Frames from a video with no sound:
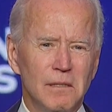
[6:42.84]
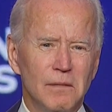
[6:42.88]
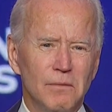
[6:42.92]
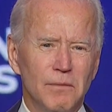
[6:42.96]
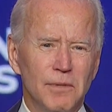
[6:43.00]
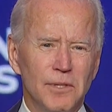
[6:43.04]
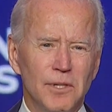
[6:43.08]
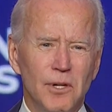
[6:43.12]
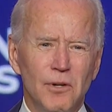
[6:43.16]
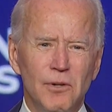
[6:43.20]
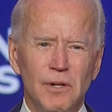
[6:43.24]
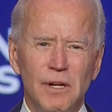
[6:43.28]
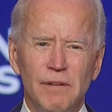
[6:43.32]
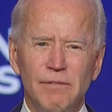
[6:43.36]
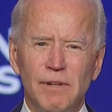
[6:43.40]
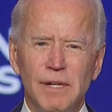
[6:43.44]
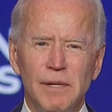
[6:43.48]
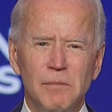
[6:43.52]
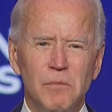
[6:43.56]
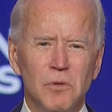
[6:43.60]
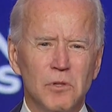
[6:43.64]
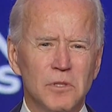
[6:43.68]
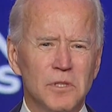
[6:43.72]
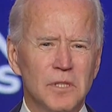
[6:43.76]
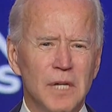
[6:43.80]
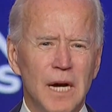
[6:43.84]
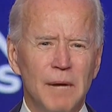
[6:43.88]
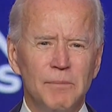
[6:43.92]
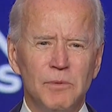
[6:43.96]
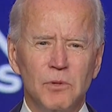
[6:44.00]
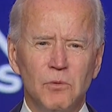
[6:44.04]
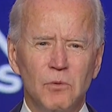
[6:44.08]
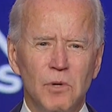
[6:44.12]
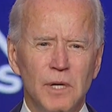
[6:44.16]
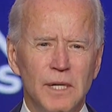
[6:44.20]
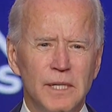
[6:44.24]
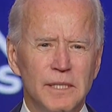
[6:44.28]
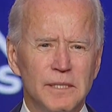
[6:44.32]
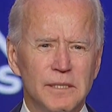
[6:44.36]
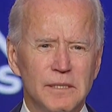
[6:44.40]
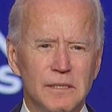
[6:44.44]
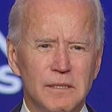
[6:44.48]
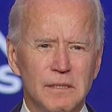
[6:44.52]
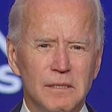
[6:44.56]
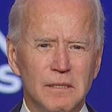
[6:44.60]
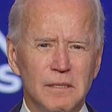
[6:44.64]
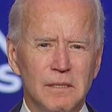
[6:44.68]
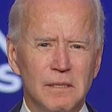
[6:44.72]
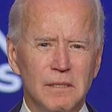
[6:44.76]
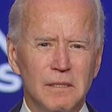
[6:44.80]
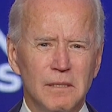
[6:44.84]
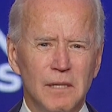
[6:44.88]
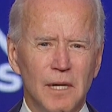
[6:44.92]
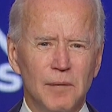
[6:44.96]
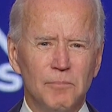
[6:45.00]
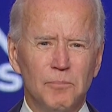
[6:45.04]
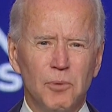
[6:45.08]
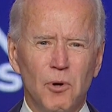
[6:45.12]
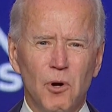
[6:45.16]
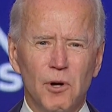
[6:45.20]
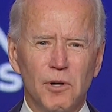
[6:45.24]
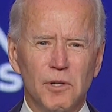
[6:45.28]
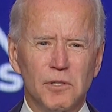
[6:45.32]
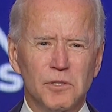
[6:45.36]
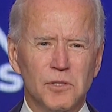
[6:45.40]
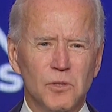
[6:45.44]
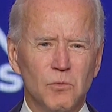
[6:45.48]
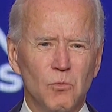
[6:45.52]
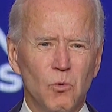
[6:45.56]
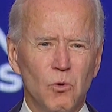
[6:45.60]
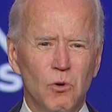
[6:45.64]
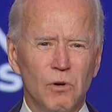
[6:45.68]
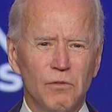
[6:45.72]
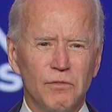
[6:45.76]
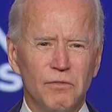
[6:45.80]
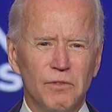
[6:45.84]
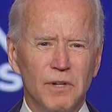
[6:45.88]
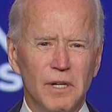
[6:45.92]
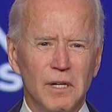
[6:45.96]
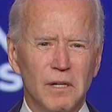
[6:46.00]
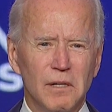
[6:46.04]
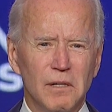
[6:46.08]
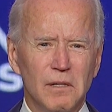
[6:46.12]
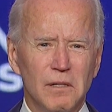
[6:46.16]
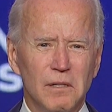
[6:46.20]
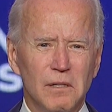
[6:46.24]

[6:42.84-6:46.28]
We don't have any more time to waste on partisan warfare.